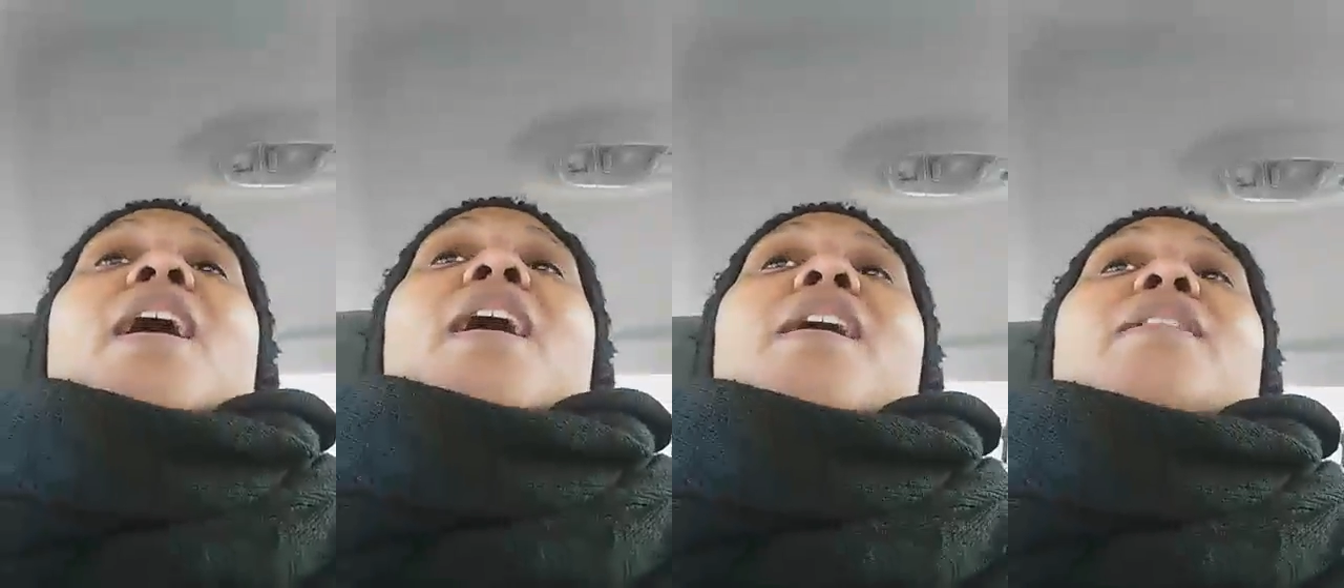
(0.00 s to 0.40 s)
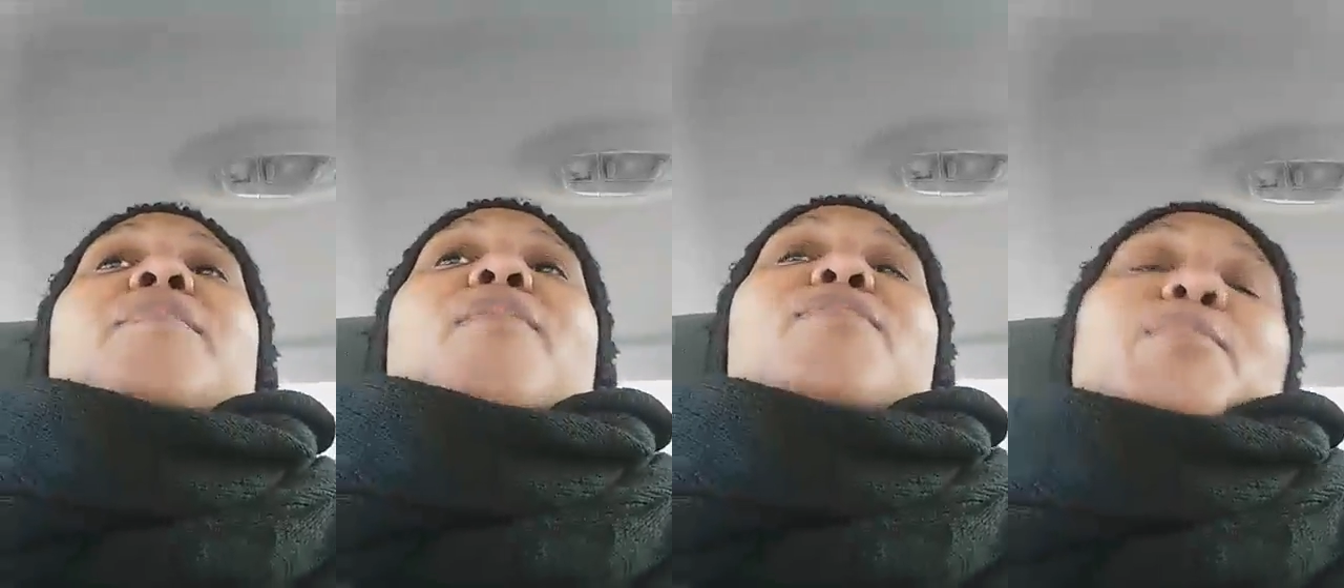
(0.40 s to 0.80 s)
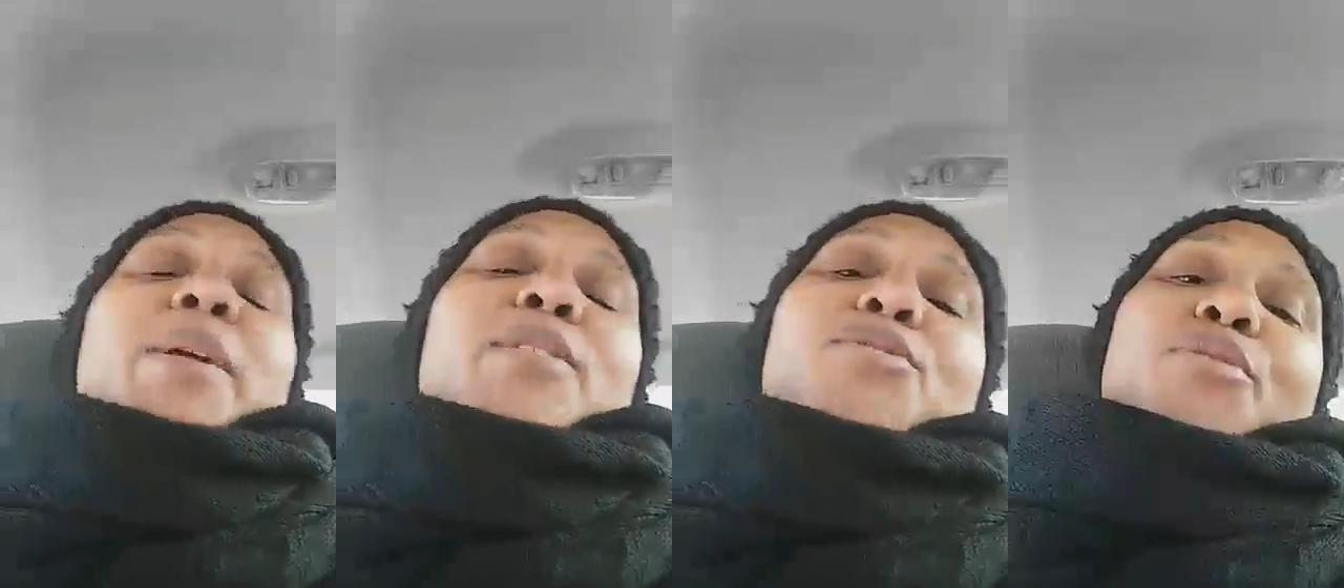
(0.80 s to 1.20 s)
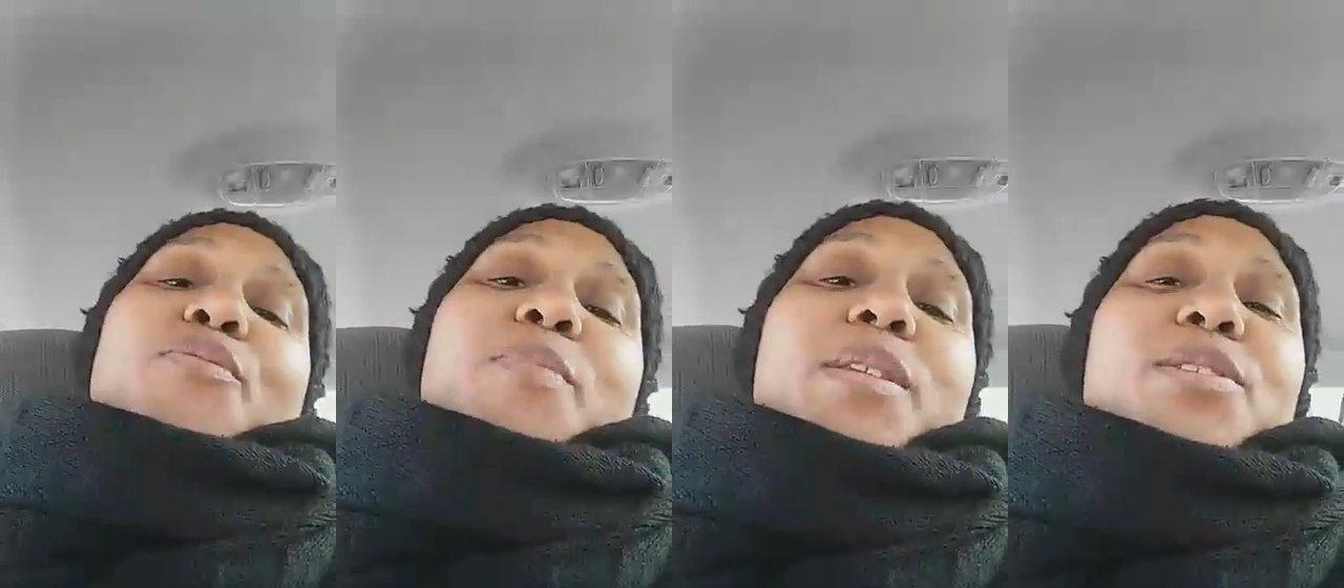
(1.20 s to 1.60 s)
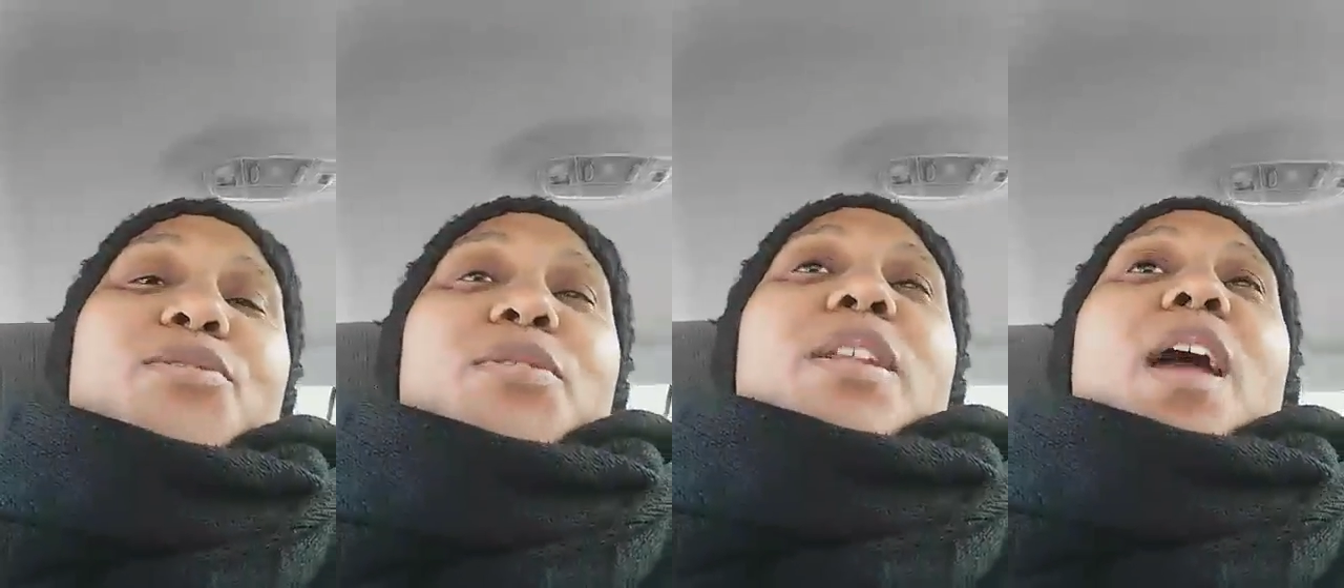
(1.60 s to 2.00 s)
of
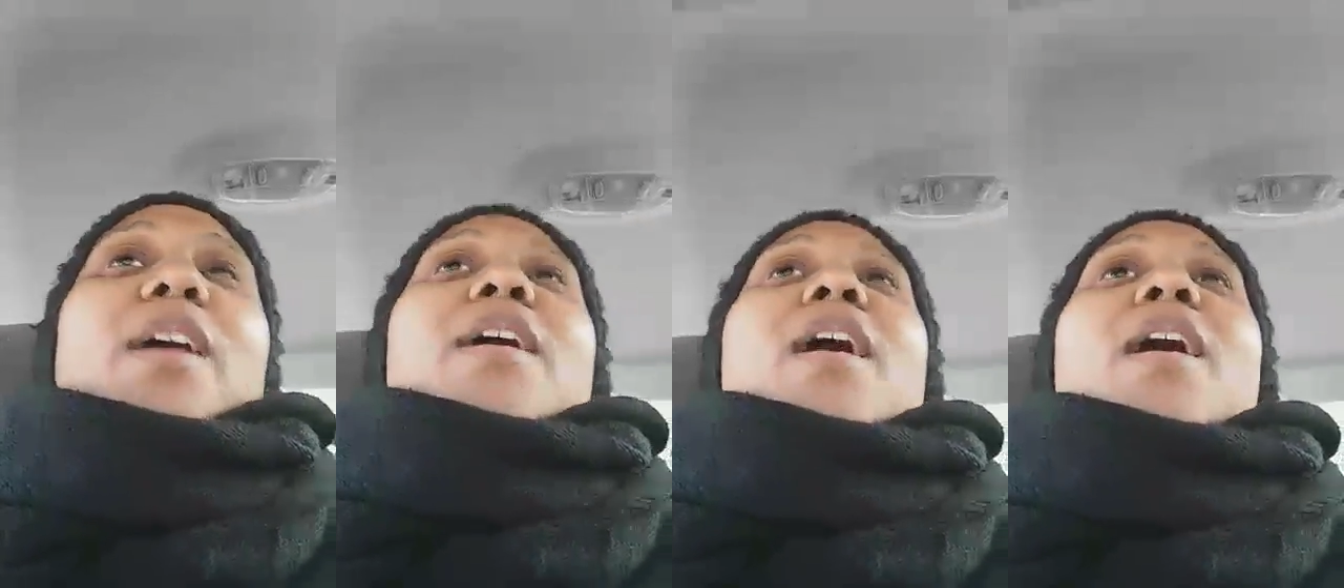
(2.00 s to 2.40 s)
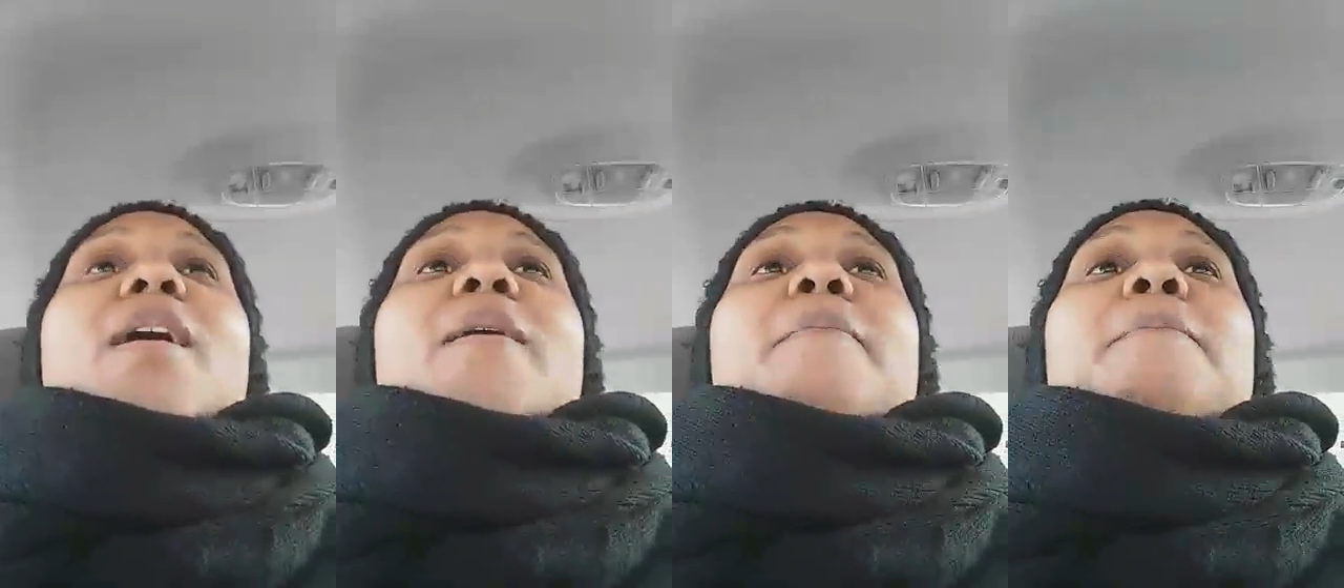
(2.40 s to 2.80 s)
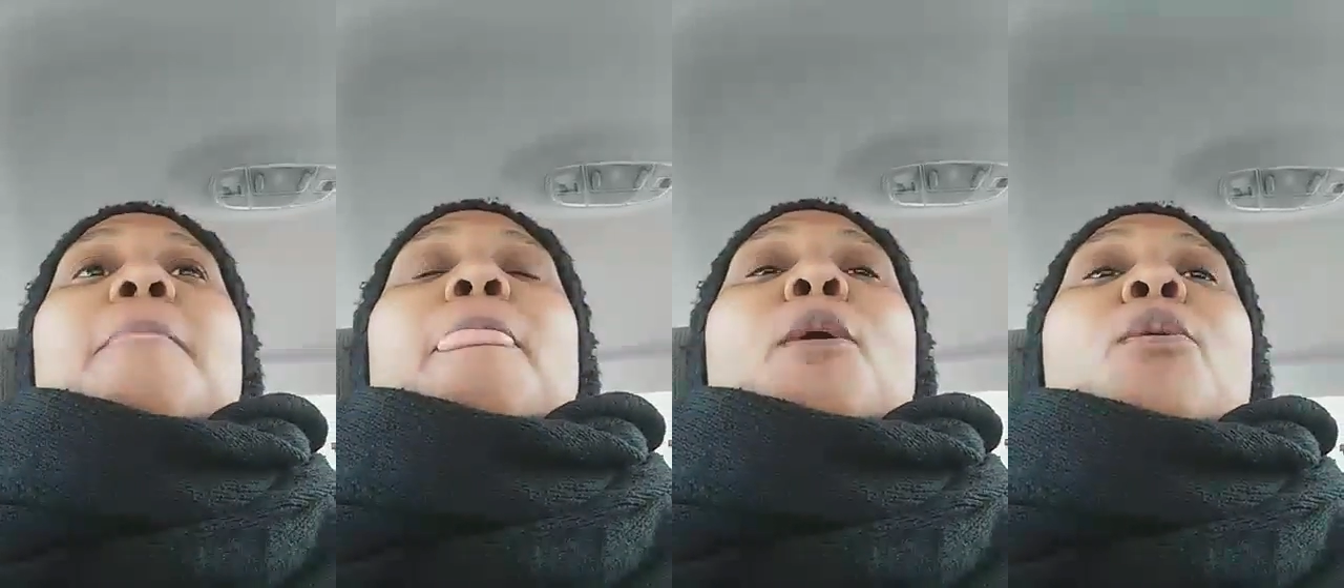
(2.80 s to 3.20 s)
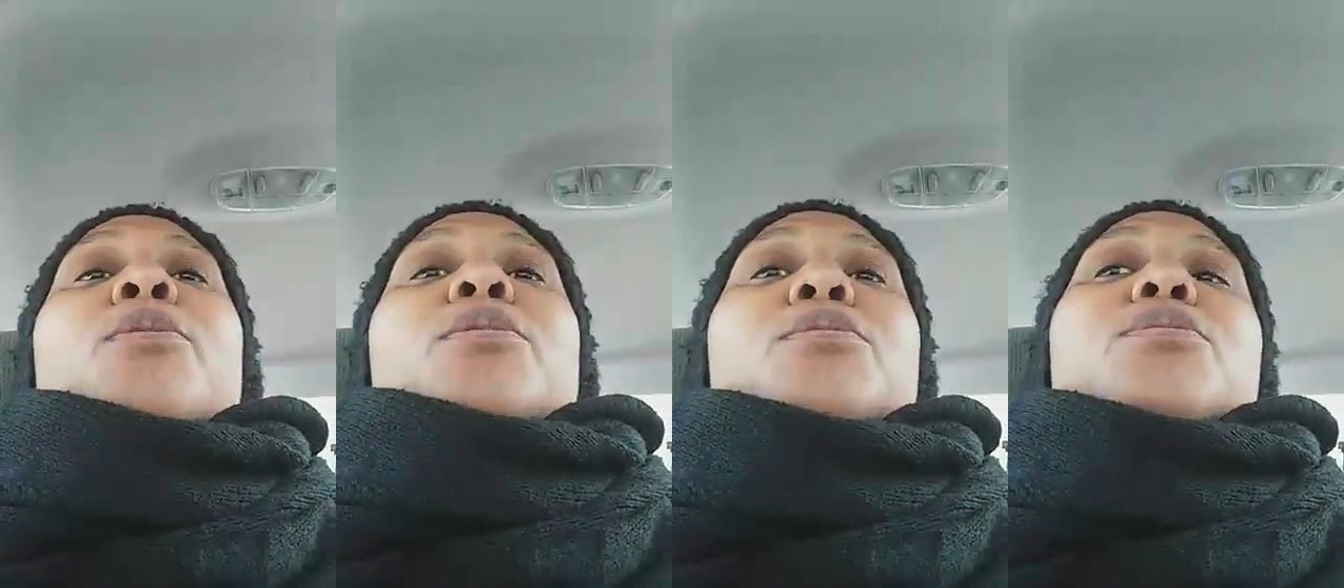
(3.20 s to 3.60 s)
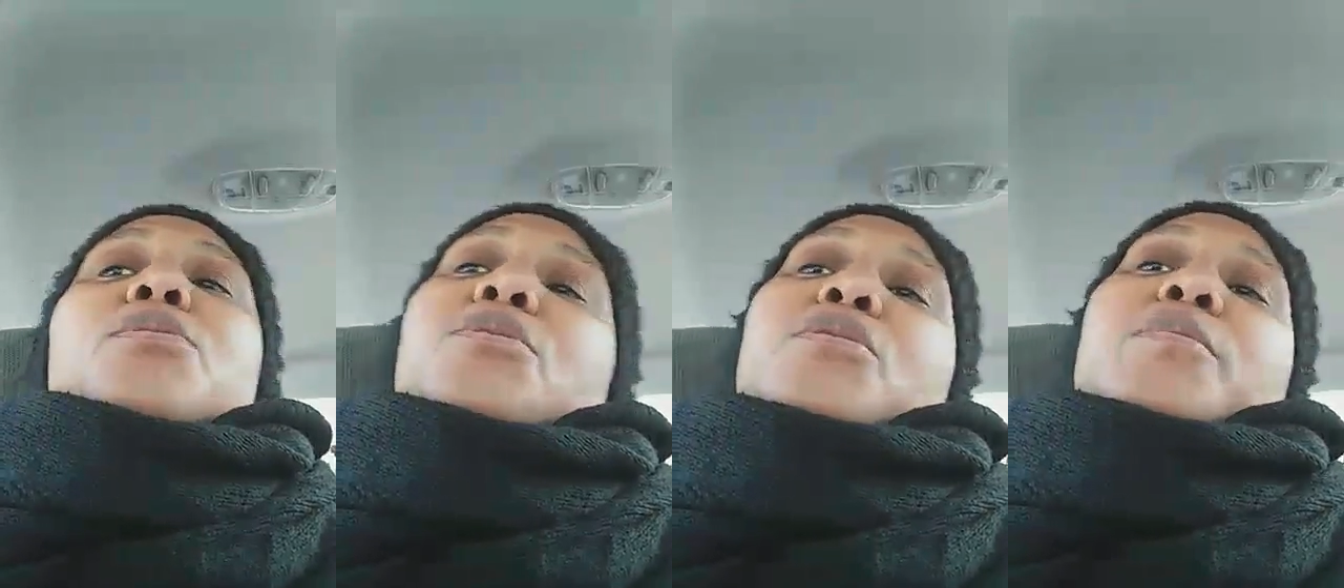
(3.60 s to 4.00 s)
SpreadingTruthMinistry.com on
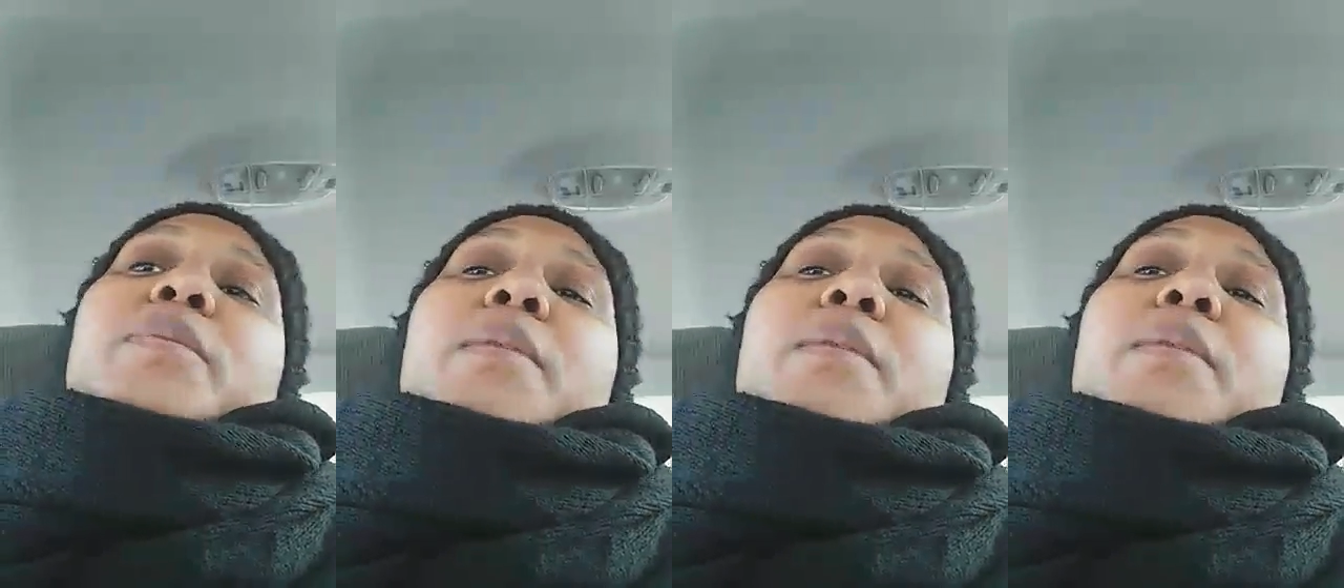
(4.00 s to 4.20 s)
YouTube.